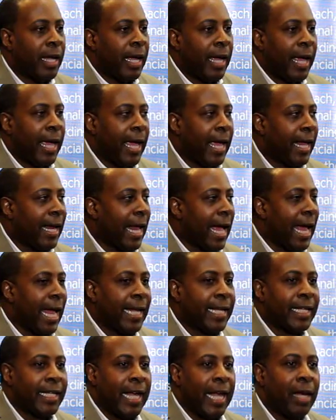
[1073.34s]
And
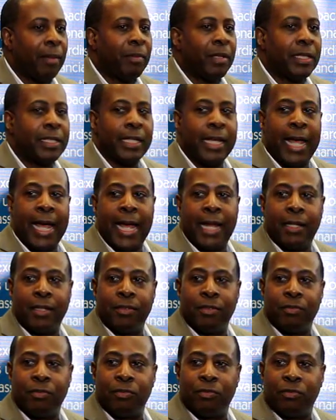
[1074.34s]
I came into that.
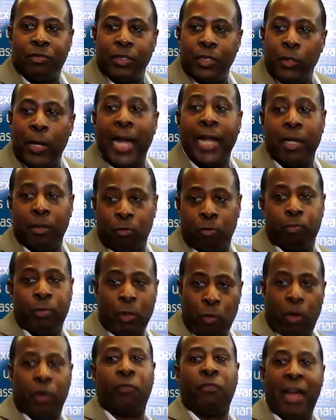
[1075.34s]
You had to be
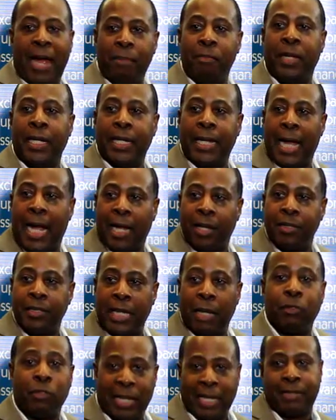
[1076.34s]
worth five million dollars.
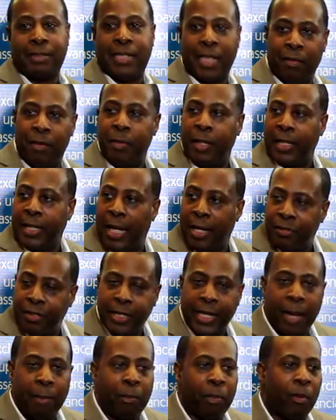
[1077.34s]
I was like seven million dollars at
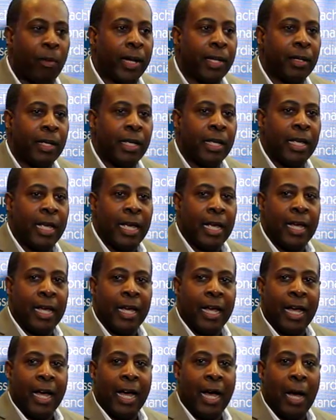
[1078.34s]
that point.
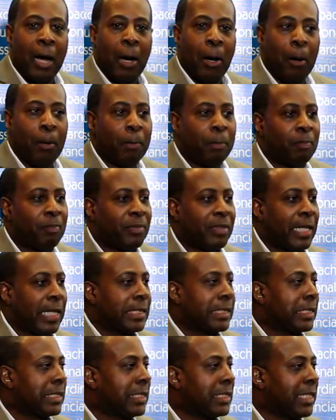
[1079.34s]
Um,
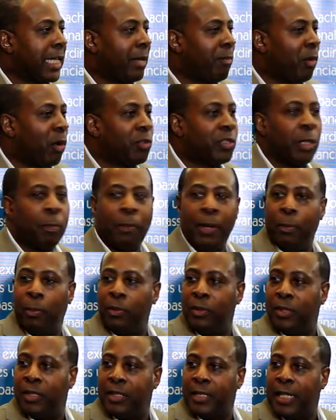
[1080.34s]
let's just say most of the
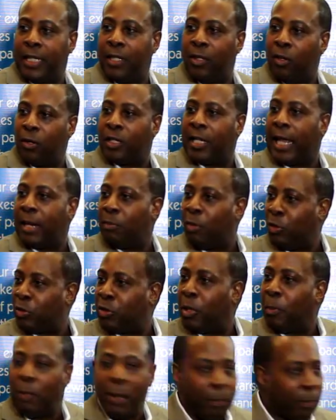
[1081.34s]
people didn't look like most
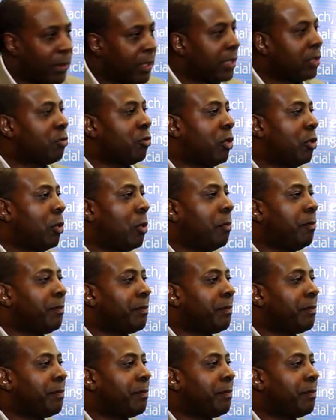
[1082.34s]
of the people in this room.